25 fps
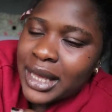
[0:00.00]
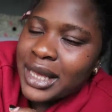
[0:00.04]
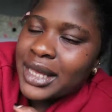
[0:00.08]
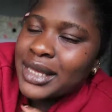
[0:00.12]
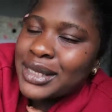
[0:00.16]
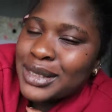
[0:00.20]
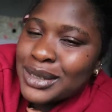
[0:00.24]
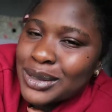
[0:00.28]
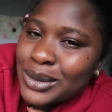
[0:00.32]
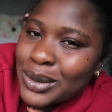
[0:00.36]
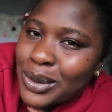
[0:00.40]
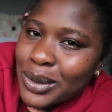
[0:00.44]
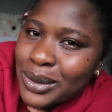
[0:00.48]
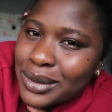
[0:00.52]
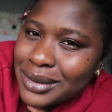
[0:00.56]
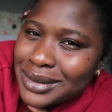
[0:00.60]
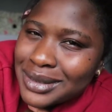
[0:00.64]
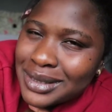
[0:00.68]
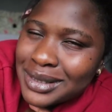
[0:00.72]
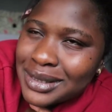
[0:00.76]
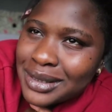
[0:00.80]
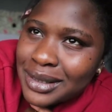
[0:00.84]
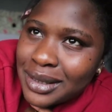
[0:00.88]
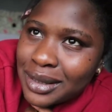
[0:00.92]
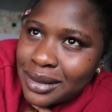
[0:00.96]
it's
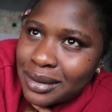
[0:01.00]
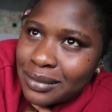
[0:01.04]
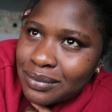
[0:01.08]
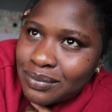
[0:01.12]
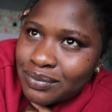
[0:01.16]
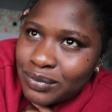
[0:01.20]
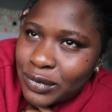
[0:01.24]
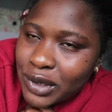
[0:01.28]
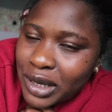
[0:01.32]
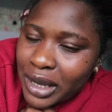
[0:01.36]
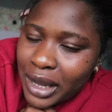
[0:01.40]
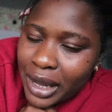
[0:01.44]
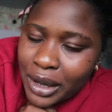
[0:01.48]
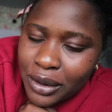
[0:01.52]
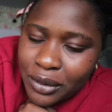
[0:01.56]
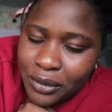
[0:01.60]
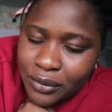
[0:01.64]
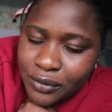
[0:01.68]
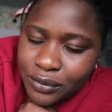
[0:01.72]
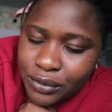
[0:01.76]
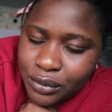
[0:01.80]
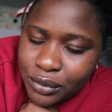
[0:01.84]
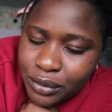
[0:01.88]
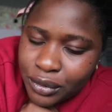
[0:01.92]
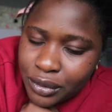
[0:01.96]
not the kind
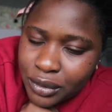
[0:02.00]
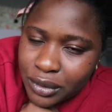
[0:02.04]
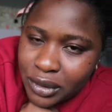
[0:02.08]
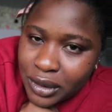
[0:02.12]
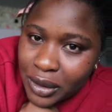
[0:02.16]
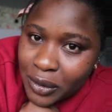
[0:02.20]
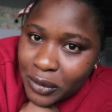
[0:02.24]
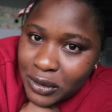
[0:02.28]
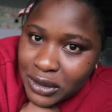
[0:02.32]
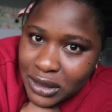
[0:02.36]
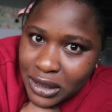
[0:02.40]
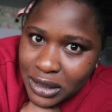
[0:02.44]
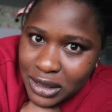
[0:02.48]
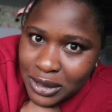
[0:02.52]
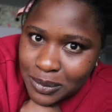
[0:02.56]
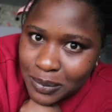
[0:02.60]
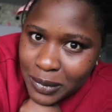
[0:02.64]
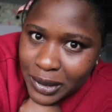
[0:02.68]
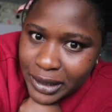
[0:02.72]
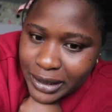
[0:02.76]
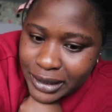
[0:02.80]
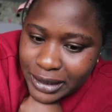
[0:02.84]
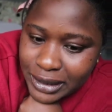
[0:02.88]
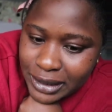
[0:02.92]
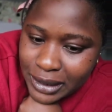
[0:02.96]
of growth I was
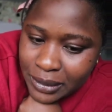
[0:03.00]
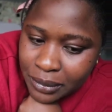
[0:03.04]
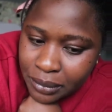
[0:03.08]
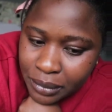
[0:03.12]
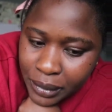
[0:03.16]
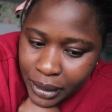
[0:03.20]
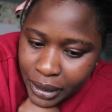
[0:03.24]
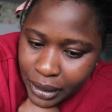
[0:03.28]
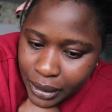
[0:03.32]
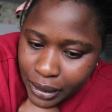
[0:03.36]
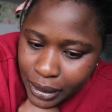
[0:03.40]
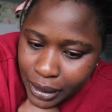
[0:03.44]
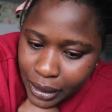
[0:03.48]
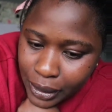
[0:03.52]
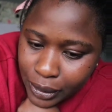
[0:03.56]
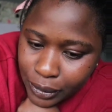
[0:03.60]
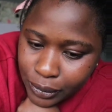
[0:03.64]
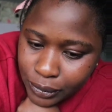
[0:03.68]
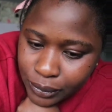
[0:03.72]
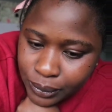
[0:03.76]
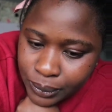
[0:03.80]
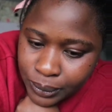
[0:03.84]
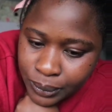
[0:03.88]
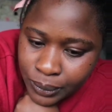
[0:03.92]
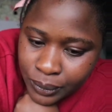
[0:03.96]
expecting by
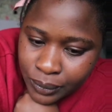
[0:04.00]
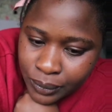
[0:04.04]
now,